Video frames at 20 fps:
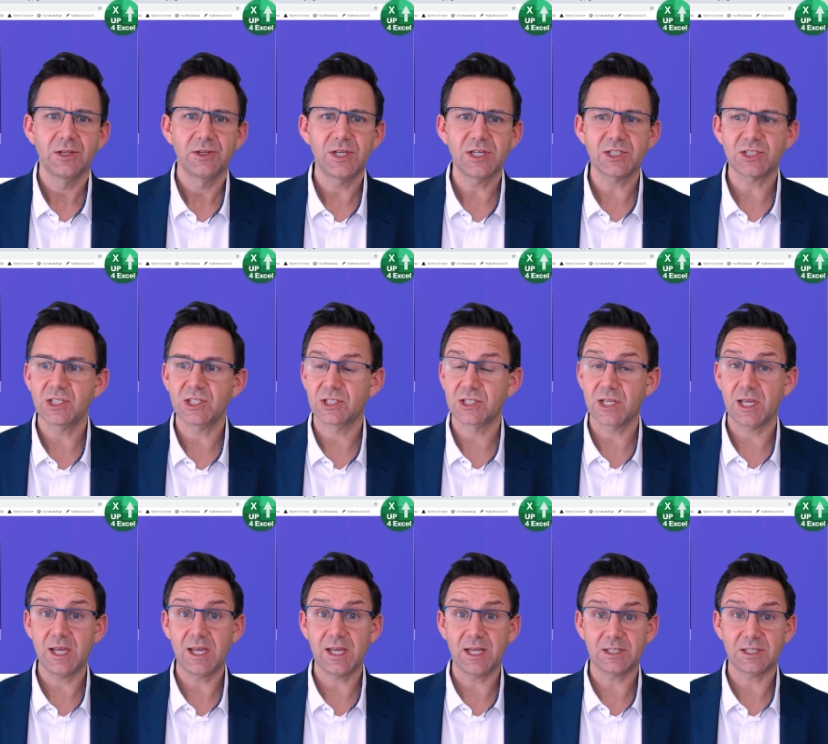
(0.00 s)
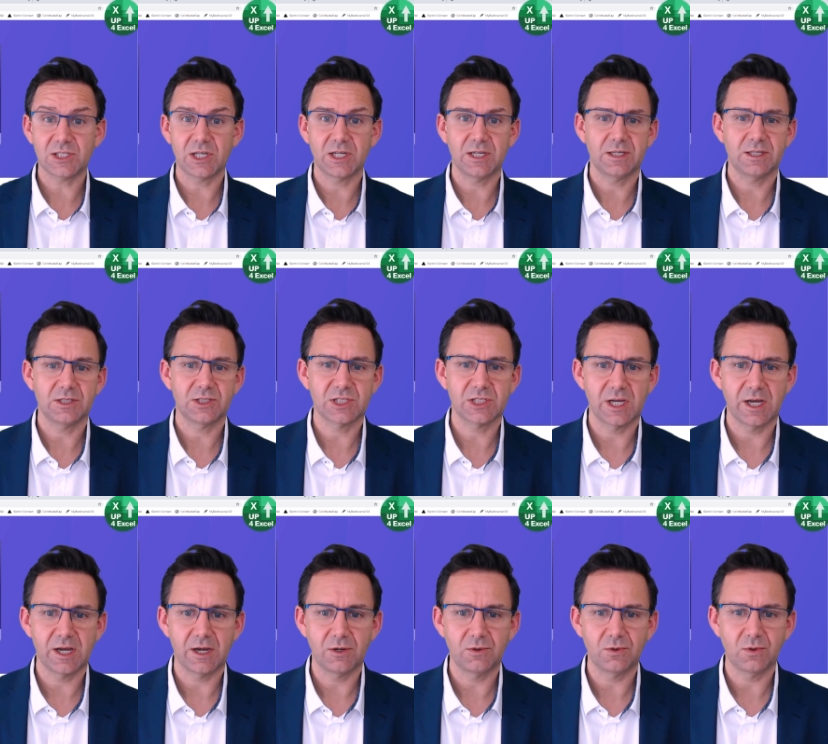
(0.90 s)
This is it.
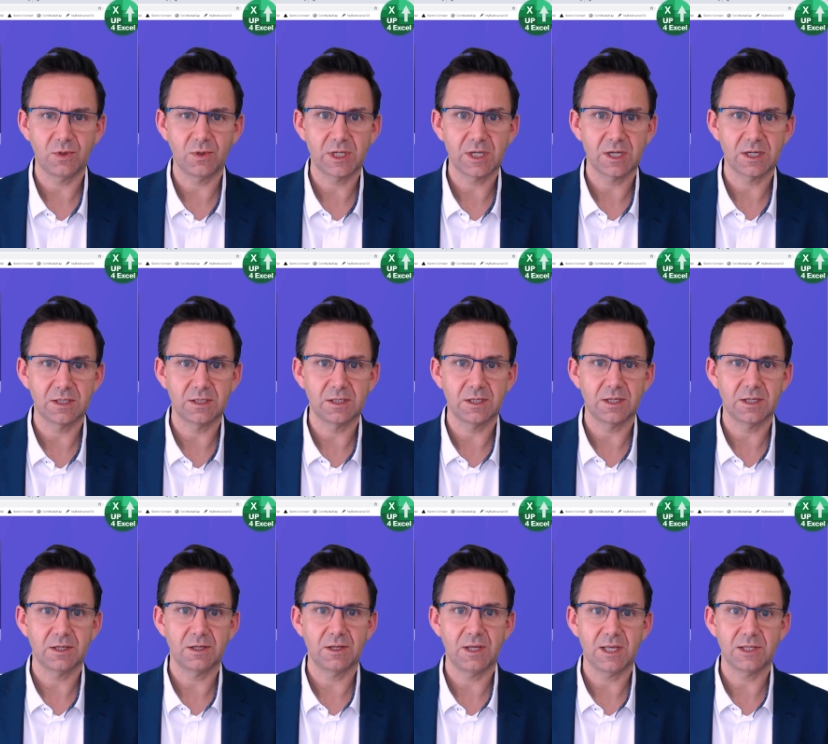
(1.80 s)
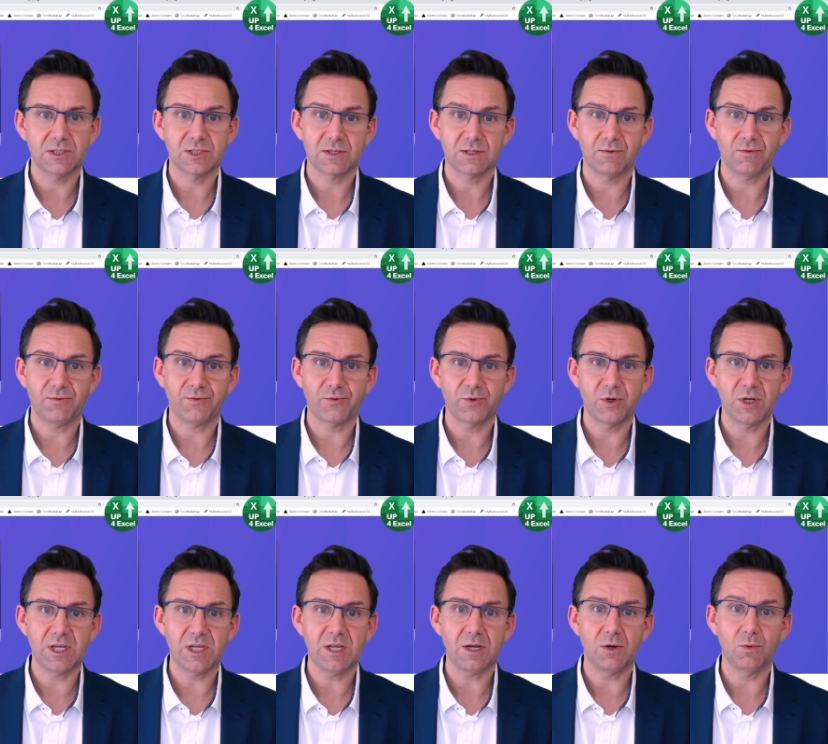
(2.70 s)
So we can, it's
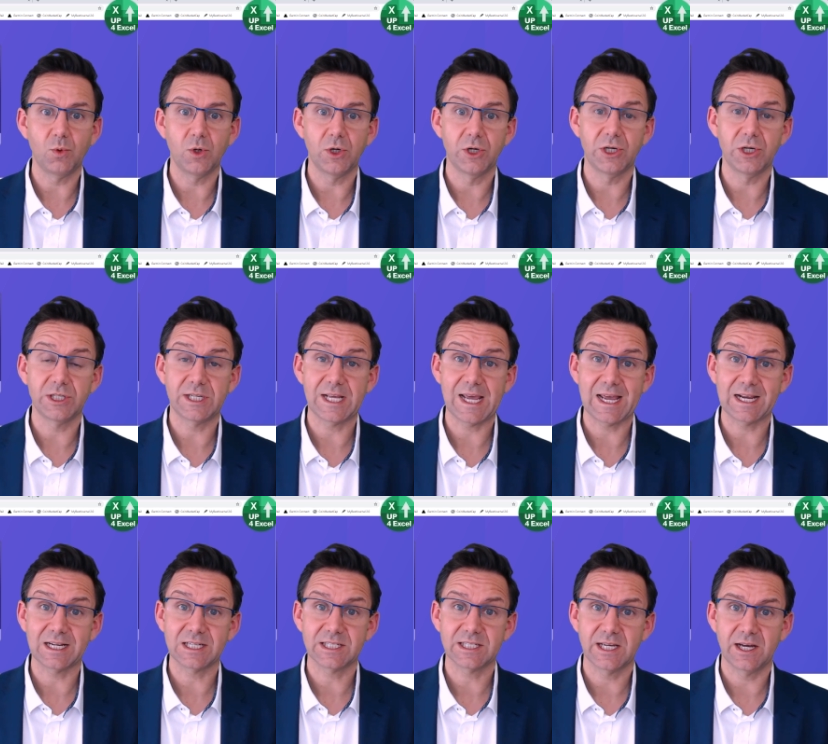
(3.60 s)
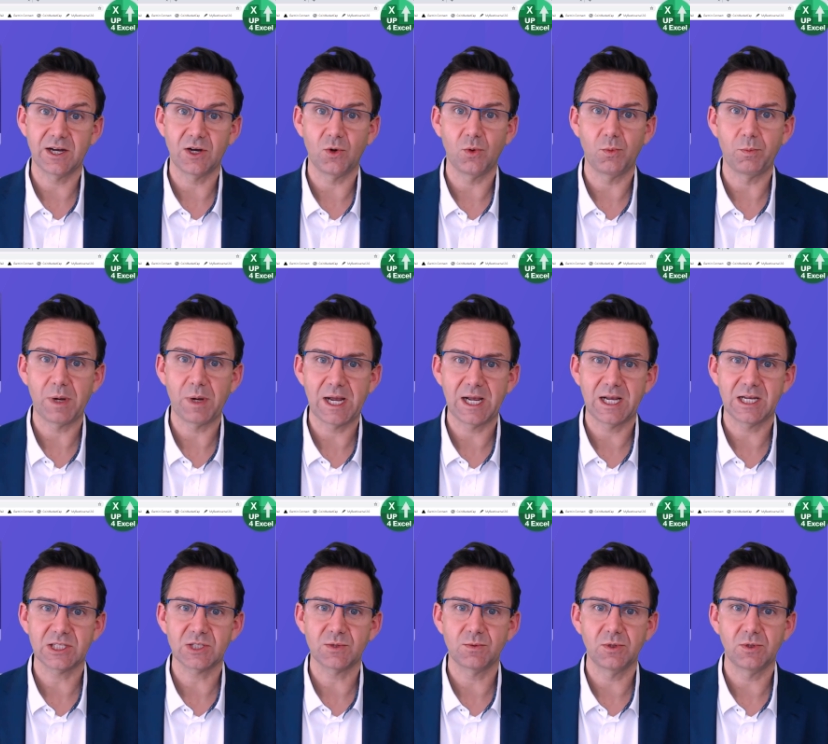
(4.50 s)
free word excel
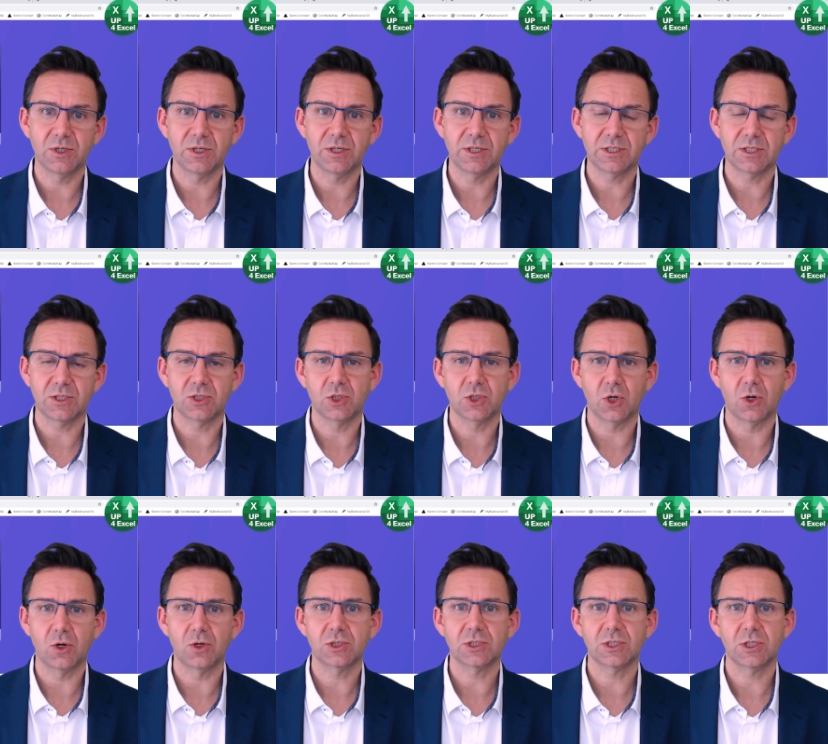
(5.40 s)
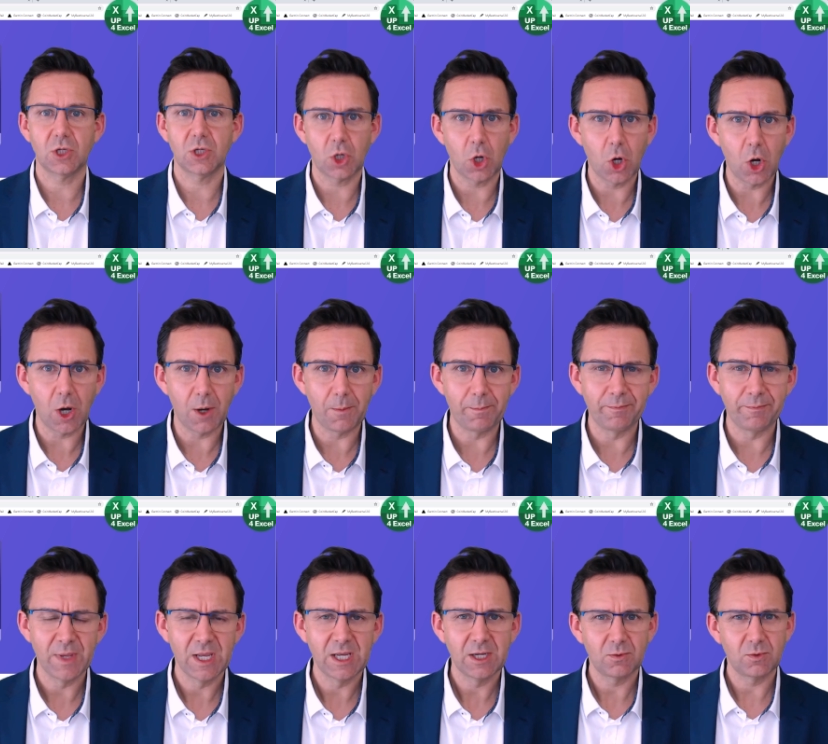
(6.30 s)
password dot com.
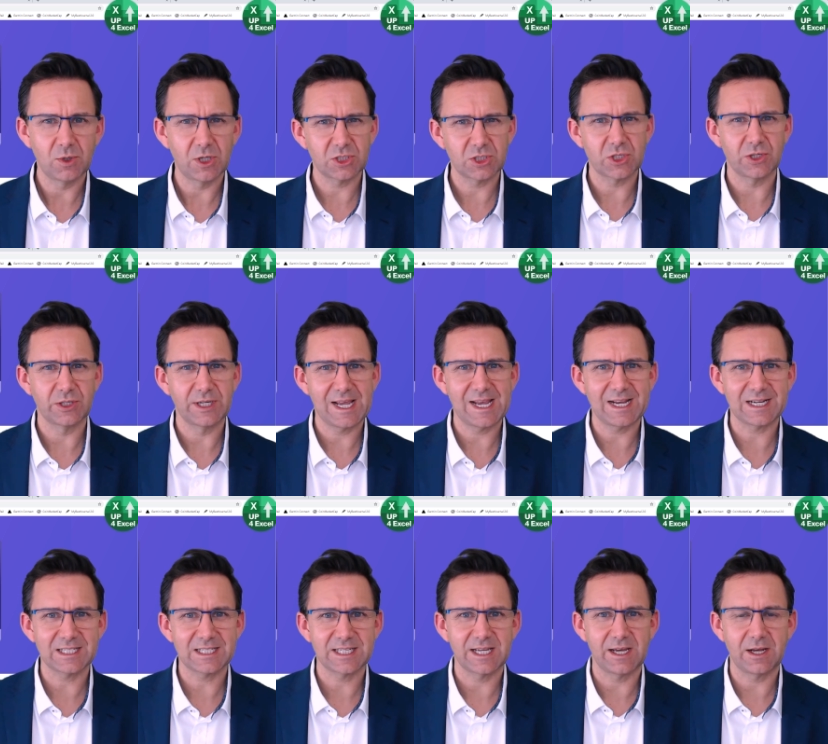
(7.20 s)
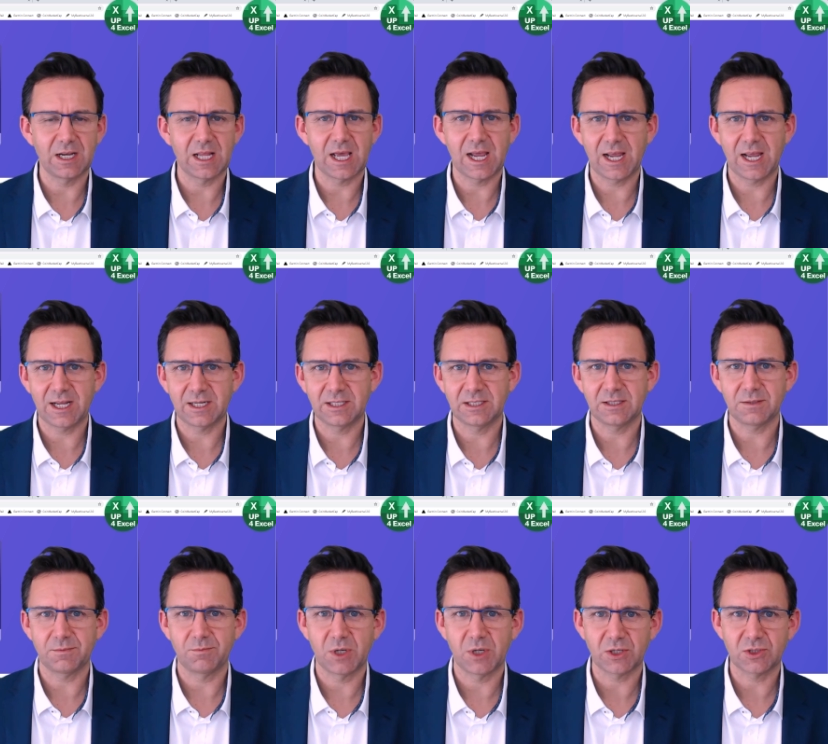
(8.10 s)
Works on Excel and
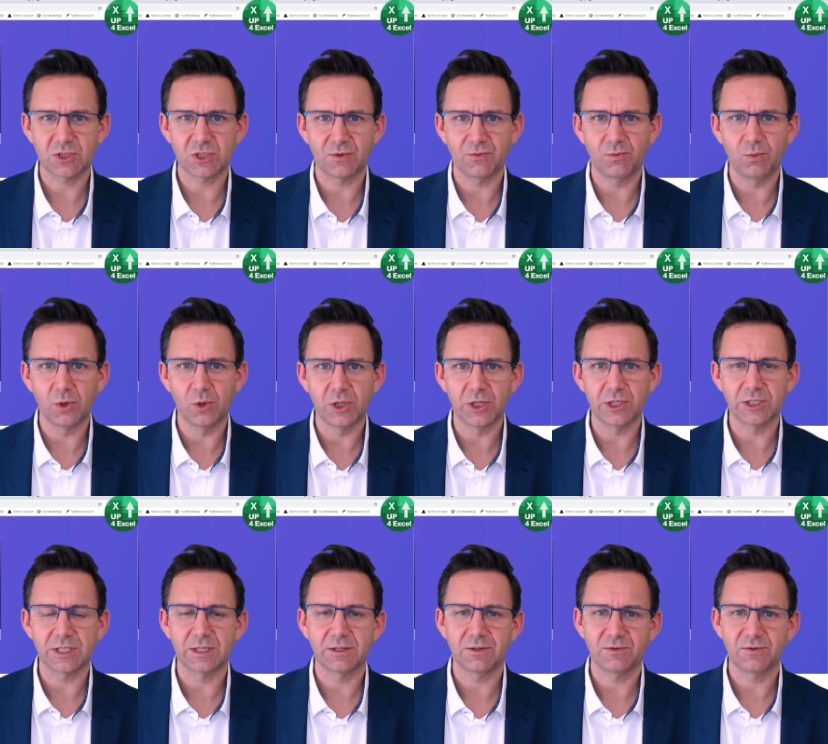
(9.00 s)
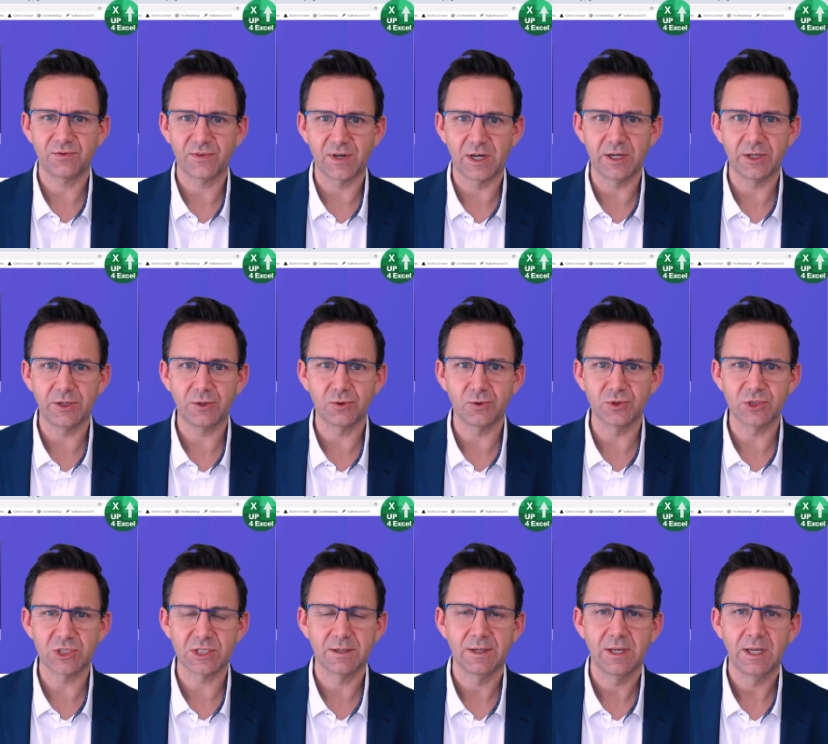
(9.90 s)
Microsoft Word
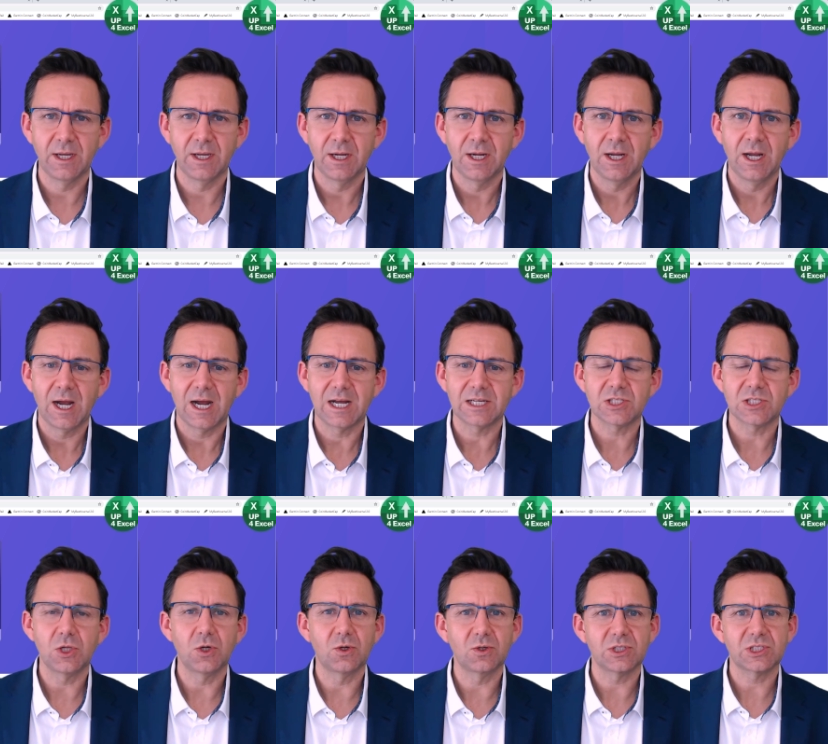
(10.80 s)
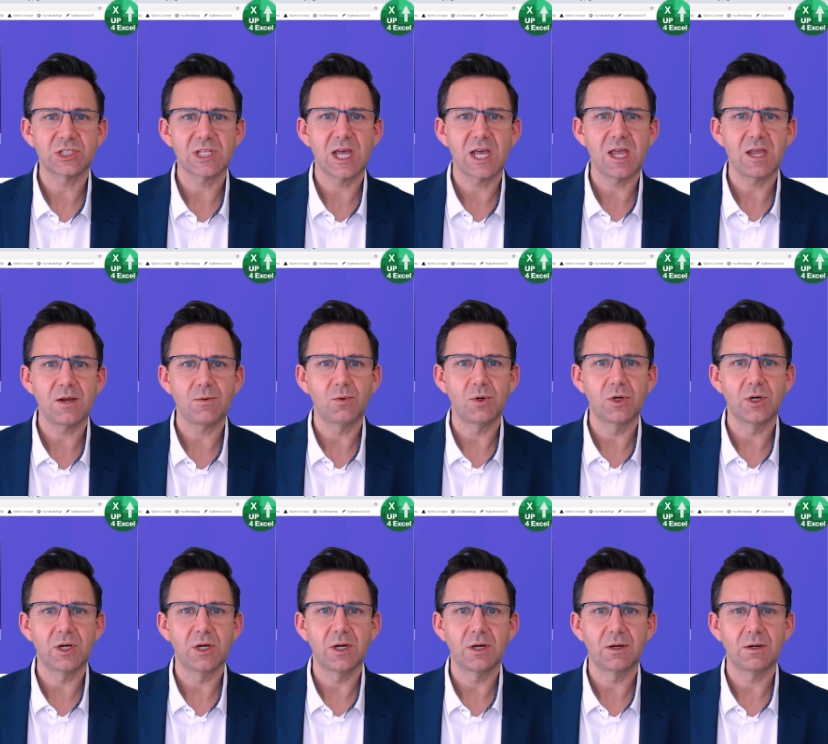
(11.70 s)
files, as long as they
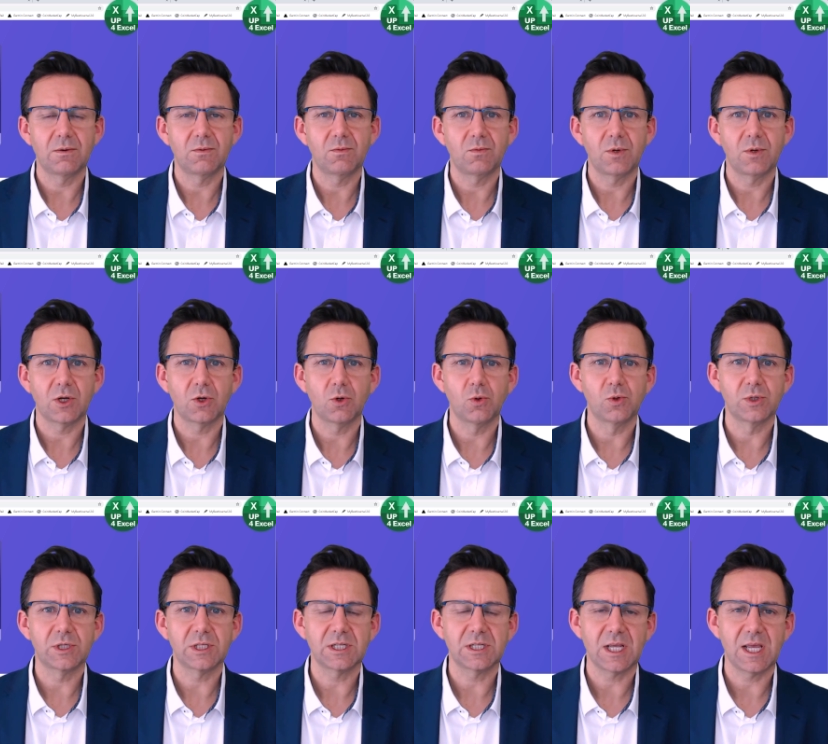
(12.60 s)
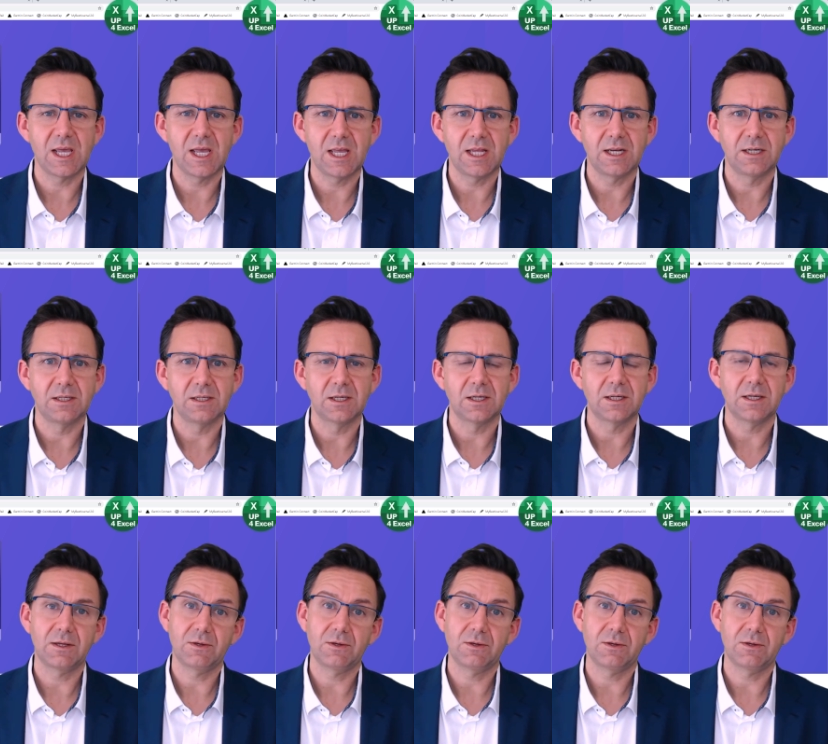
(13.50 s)
were recorded in